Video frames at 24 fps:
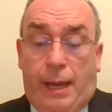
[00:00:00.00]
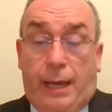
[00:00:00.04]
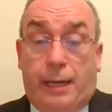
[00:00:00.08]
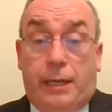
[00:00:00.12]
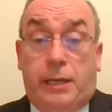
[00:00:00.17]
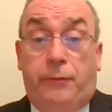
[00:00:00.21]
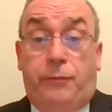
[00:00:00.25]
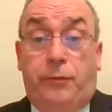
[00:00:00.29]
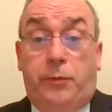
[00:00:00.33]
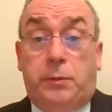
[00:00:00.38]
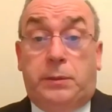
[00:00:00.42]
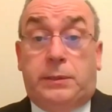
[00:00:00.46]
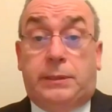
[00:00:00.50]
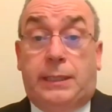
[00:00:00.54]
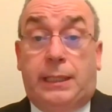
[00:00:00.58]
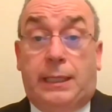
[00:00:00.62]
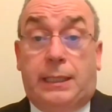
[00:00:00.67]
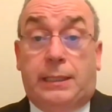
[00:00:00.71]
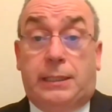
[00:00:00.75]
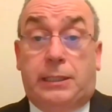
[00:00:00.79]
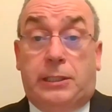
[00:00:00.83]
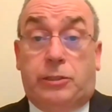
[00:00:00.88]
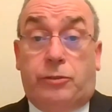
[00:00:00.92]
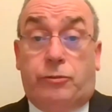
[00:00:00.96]
And if you
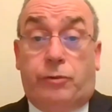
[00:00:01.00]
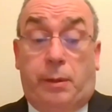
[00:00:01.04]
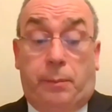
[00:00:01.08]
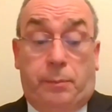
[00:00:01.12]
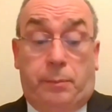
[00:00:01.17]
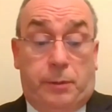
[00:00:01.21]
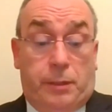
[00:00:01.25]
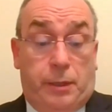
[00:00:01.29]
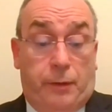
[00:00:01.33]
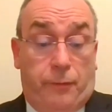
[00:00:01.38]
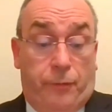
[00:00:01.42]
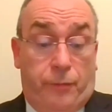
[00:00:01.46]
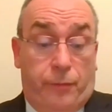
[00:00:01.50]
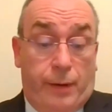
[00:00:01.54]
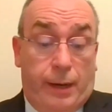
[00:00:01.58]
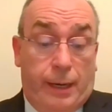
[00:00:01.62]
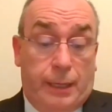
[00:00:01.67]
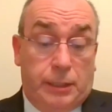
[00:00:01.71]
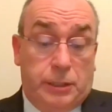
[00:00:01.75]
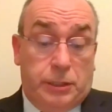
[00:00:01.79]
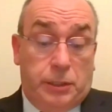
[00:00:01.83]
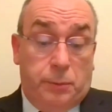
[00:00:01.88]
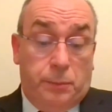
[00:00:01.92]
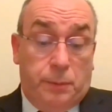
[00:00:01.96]
seek the scripture,
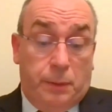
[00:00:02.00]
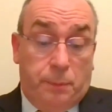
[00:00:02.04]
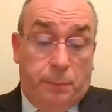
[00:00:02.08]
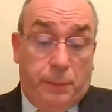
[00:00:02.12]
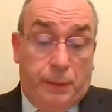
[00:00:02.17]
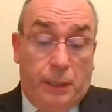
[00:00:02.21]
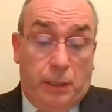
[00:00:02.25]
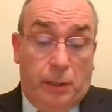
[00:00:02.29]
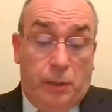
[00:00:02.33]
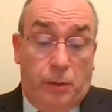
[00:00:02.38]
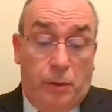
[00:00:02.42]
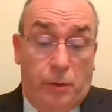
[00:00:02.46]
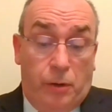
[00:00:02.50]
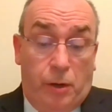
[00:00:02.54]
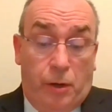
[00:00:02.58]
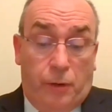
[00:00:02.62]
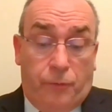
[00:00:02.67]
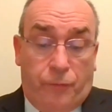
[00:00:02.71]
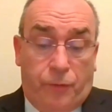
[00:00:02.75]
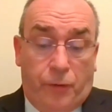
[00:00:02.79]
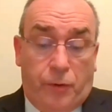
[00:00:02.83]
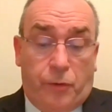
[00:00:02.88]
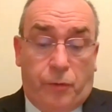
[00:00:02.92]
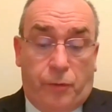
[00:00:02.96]
friends, you will be
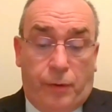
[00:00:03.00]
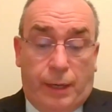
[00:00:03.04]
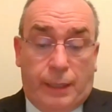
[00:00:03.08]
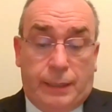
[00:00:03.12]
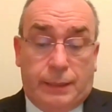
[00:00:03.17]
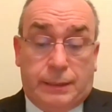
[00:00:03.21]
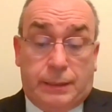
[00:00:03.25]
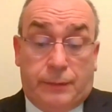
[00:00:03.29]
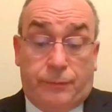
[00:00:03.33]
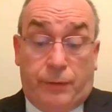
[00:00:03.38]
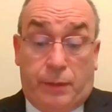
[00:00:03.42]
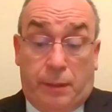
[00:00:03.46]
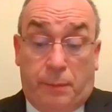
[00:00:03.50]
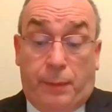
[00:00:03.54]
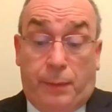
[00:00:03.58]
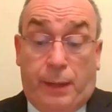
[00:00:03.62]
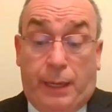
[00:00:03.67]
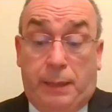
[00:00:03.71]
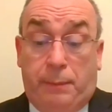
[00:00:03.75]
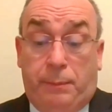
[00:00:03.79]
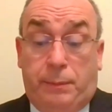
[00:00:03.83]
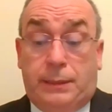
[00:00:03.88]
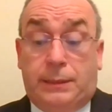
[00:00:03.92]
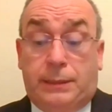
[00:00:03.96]
alert for Christ. For the
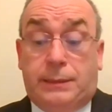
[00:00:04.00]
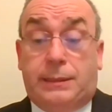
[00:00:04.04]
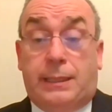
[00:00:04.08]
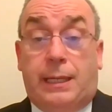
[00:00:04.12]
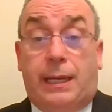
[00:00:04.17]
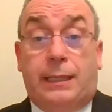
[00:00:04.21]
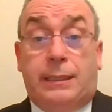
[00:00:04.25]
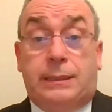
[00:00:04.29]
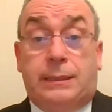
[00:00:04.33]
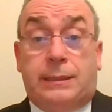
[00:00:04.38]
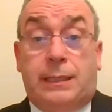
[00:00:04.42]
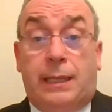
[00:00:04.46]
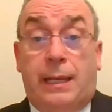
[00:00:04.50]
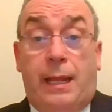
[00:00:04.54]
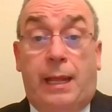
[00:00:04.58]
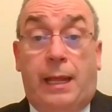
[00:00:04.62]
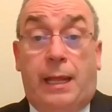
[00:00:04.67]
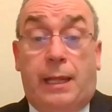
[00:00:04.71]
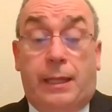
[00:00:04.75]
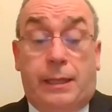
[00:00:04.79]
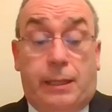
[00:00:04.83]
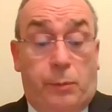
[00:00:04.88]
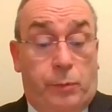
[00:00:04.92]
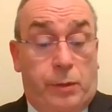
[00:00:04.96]
Bible says
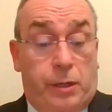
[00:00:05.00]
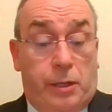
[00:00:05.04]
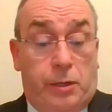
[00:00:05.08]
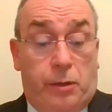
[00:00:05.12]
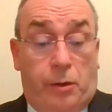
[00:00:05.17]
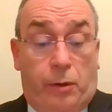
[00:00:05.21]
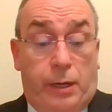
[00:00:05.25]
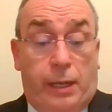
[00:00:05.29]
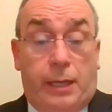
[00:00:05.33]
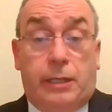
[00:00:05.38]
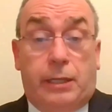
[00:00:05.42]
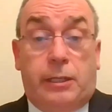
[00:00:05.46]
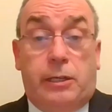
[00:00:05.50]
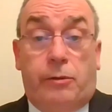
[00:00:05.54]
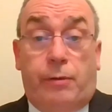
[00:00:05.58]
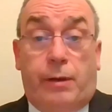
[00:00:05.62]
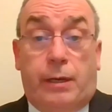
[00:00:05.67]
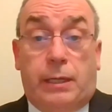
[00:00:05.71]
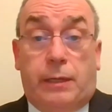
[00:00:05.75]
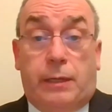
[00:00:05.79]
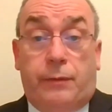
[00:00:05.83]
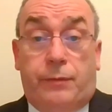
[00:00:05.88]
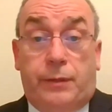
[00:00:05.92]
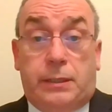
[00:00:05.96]
that we are not
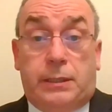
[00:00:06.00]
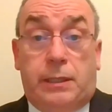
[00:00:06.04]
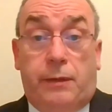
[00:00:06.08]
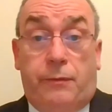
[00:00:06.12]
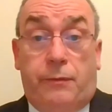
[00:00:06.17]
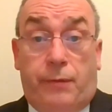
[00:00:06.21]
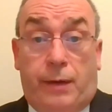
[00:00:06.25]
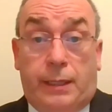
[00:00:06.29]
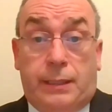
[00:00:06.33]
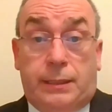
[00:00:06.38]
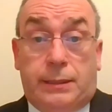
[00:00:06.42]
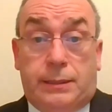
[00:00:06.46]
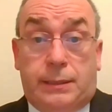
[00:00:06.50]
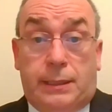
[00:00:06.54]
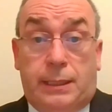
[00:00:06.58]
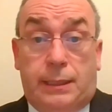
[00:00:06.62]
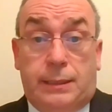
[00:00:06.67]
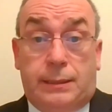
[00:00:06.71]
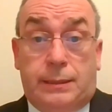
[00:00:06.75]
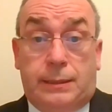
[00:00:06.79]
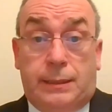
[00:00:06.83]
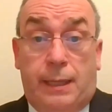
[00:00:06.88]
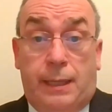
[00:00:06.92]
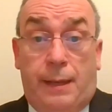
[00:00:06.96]
ignorant of his
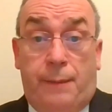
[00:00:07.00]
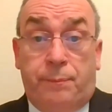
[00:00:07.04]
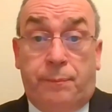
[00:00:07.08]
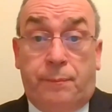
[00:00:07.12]
devices.